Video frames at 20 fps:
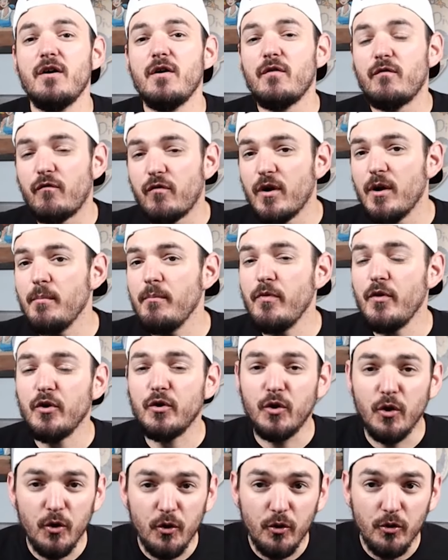From the
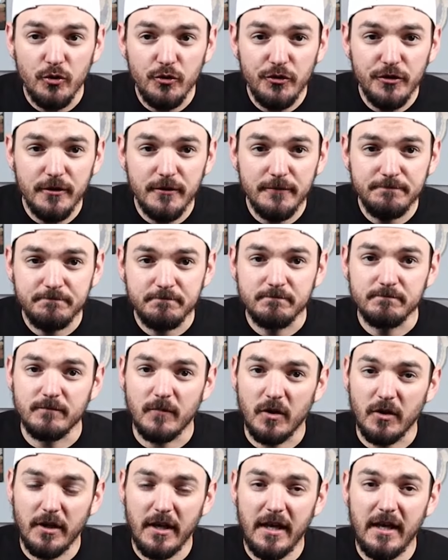Googles,
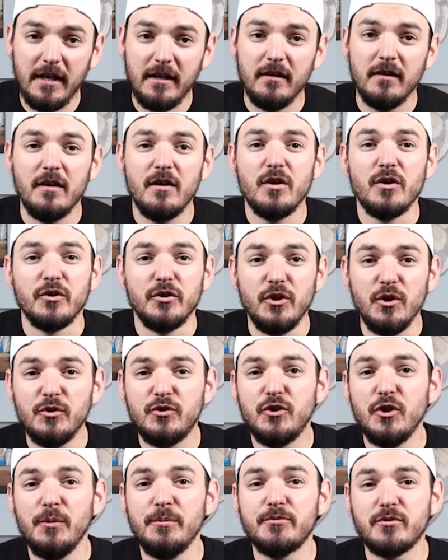okay,
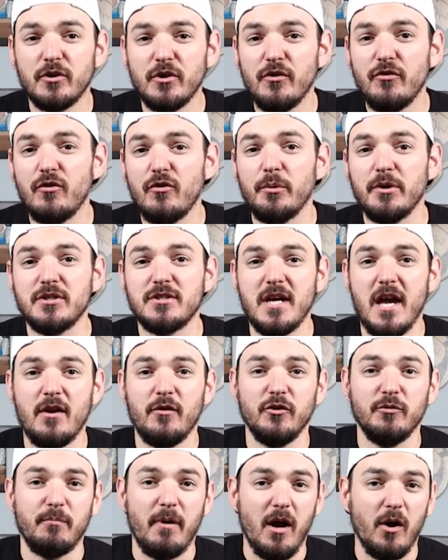YouTube started throwing
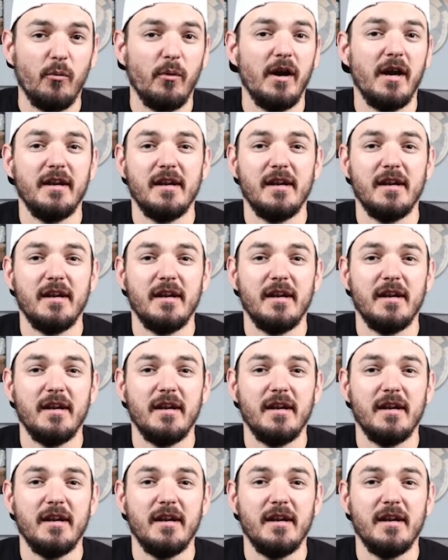channels my way.